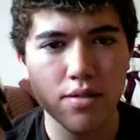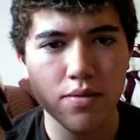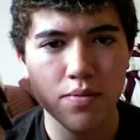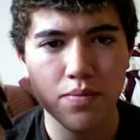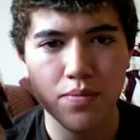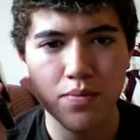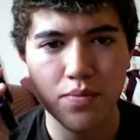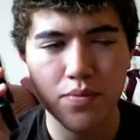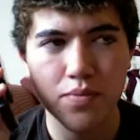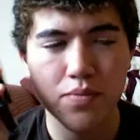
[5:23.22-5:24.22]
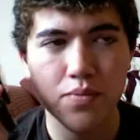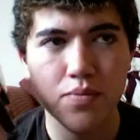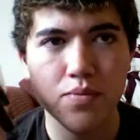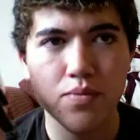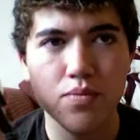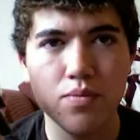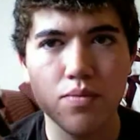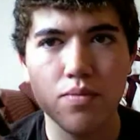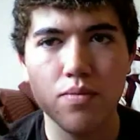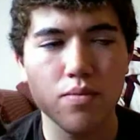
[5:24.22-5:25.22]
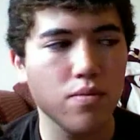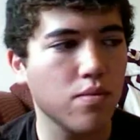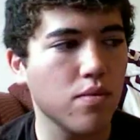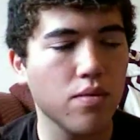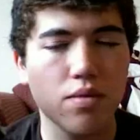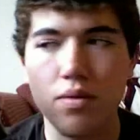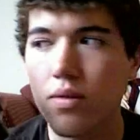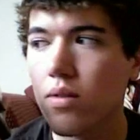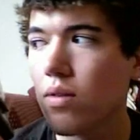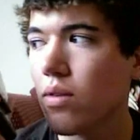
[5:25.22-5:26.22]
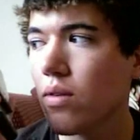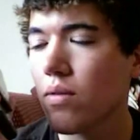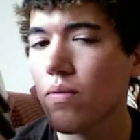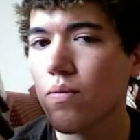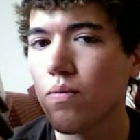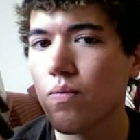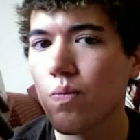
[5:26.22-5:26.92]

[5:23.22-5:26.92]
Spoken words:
Nothing is said.